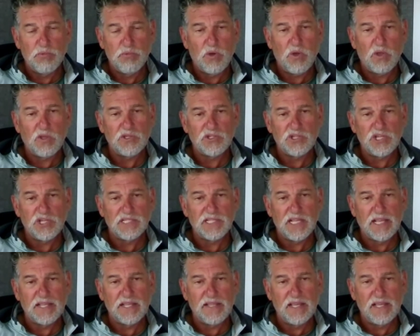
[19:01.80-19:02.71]
calls just
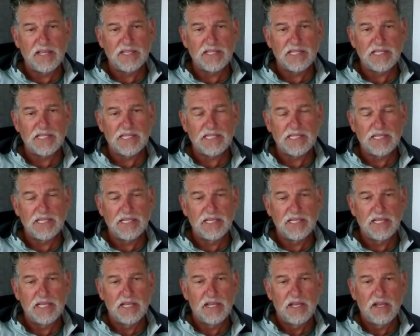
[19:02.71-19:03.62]
like this
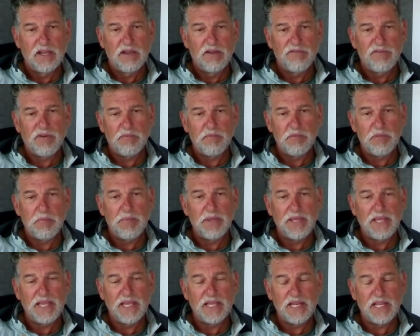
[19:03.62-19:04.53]
from the
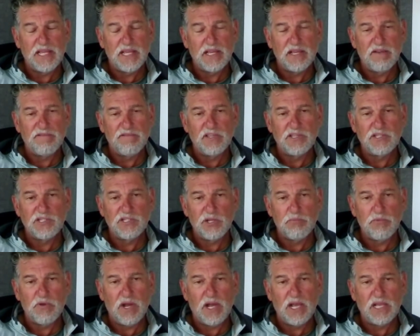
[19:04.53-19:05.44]
beginning of the
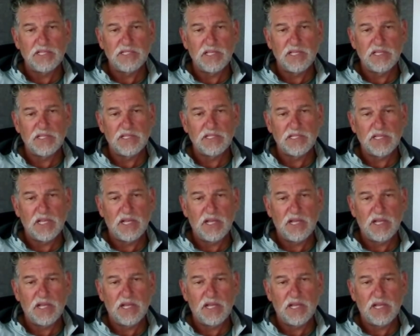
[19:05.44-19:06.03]
Zoom crisis.